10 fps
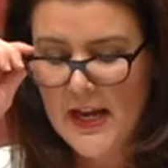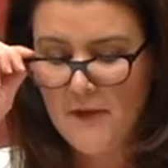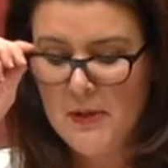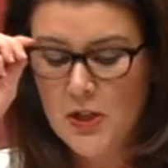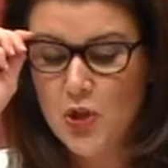
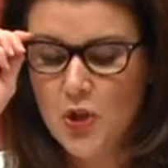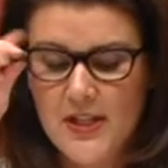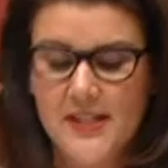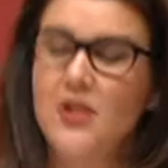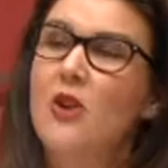have been Judy
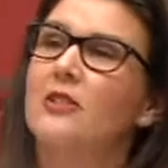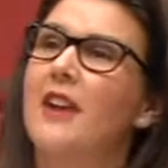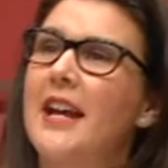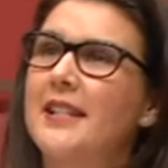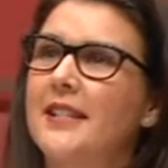
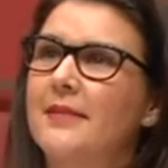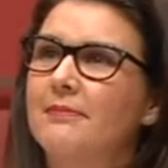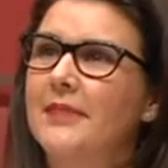Snodgrass,